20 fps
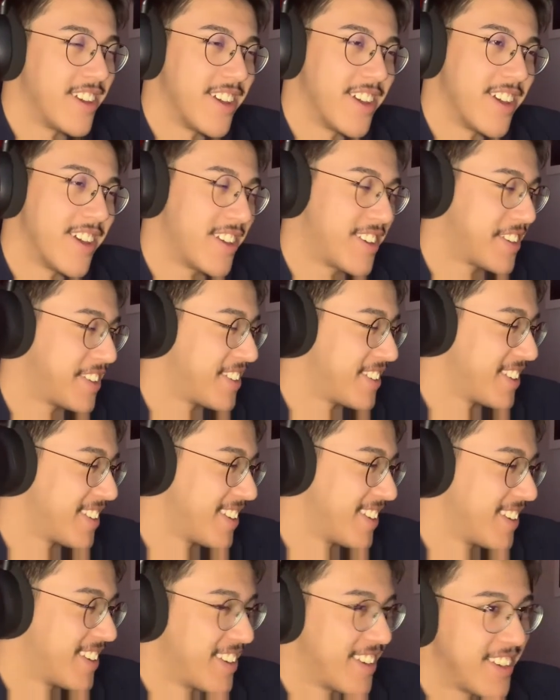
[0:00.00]
uh,
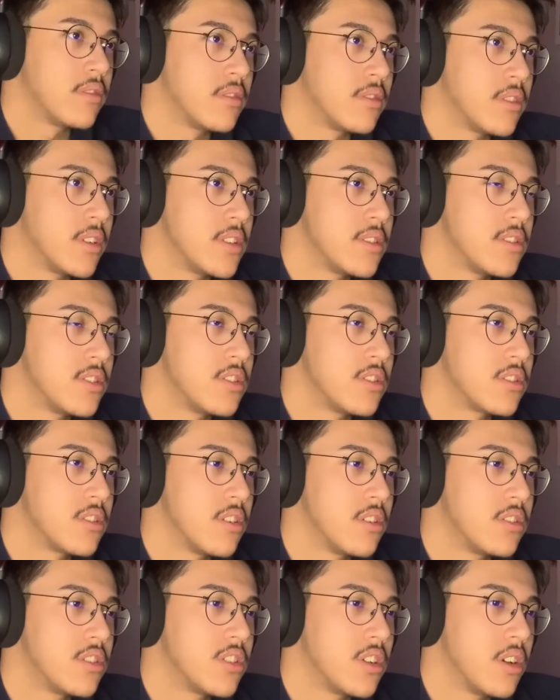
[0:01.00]
is he just
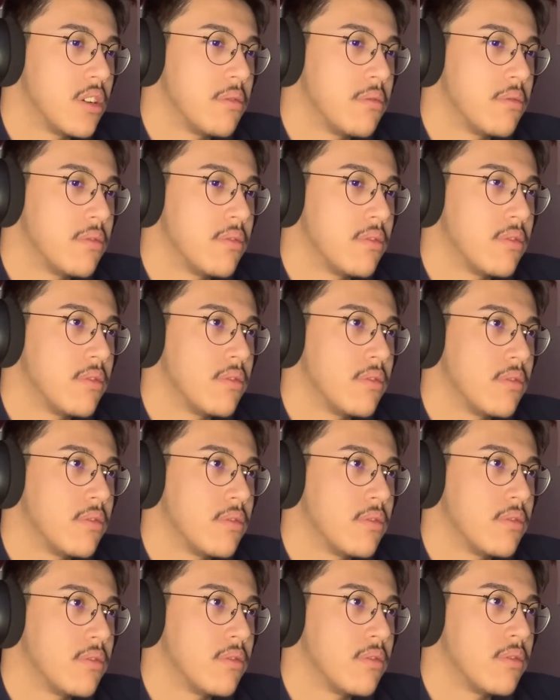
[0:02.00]
gonna jump?
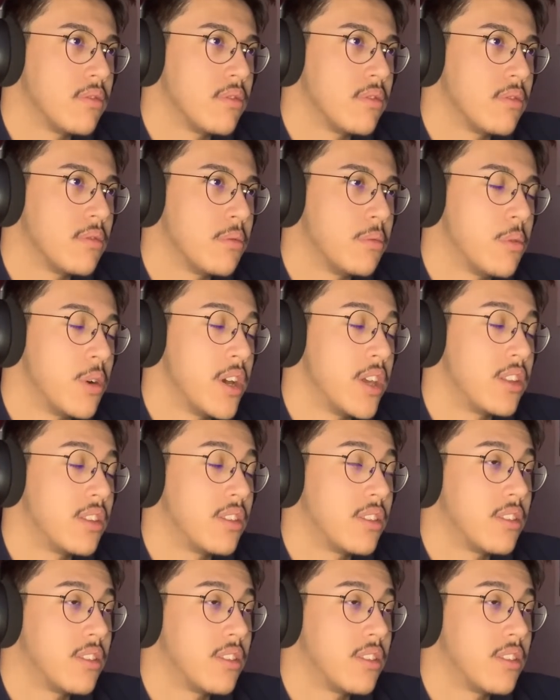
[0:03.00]
What?